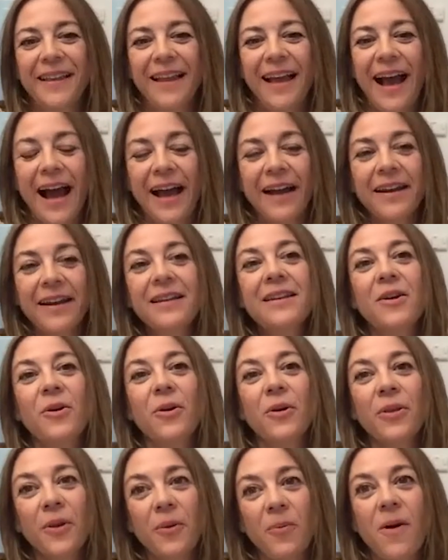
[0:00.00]
And then the
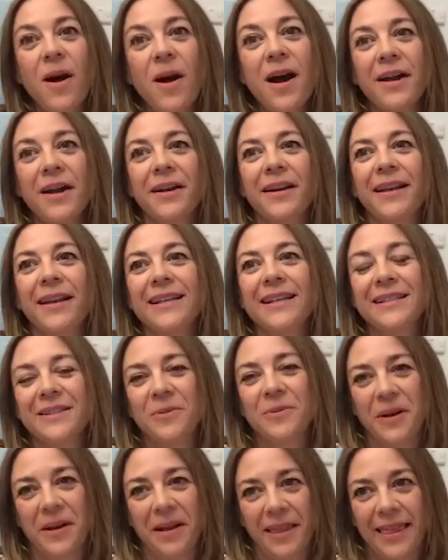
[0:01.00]
other one is,
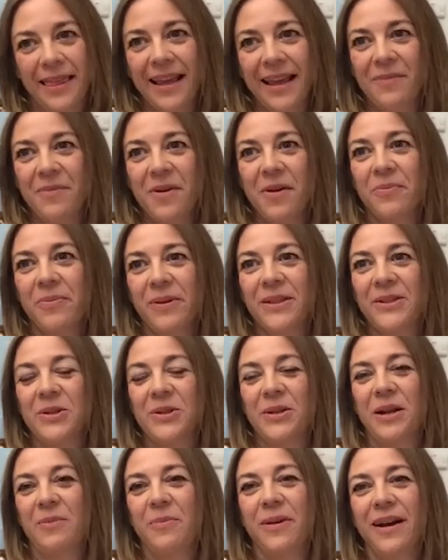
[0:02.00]
when I think about
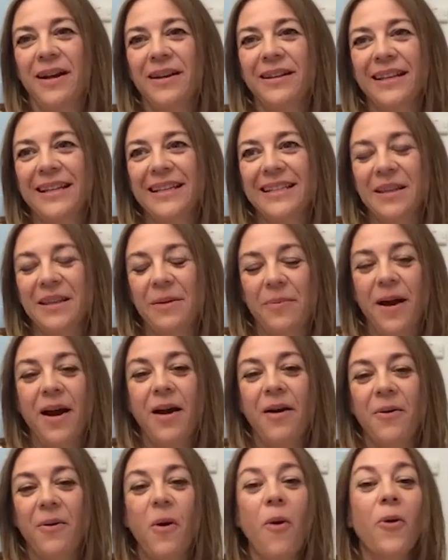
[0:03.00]
personal brand, is
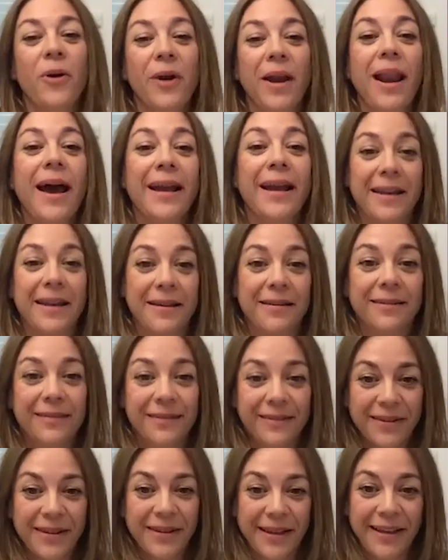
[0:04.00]
about online.
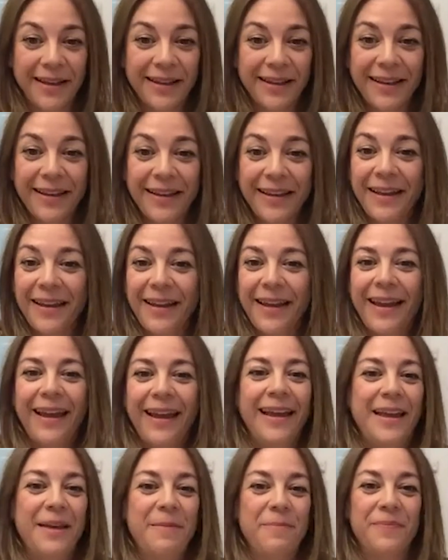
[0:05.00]
Okay,
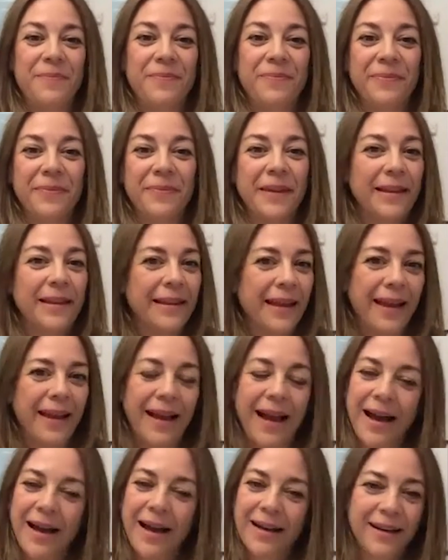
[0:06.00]
the
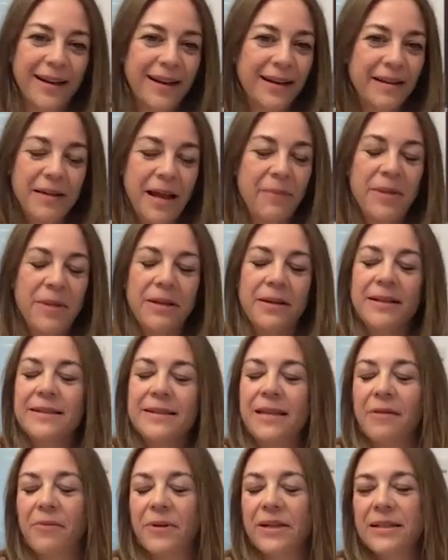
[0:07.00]
Gartner, I mean, it's
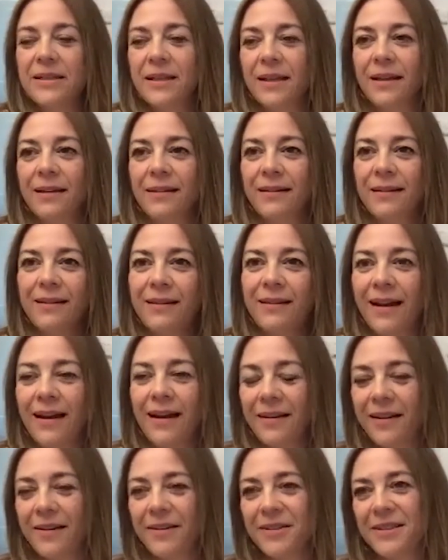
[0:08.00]
a recent
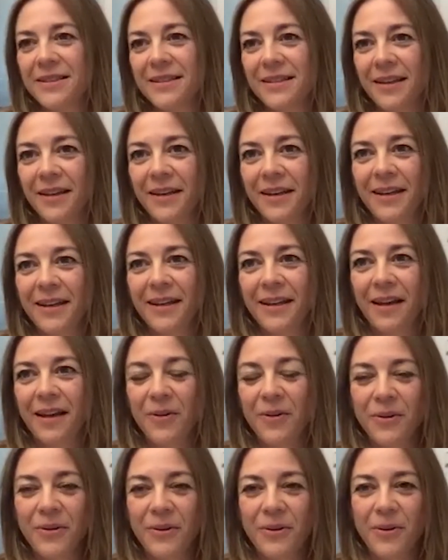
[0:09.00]
Gartner study
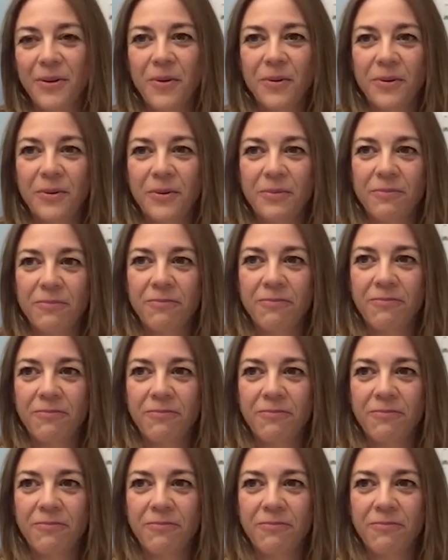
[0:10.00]
on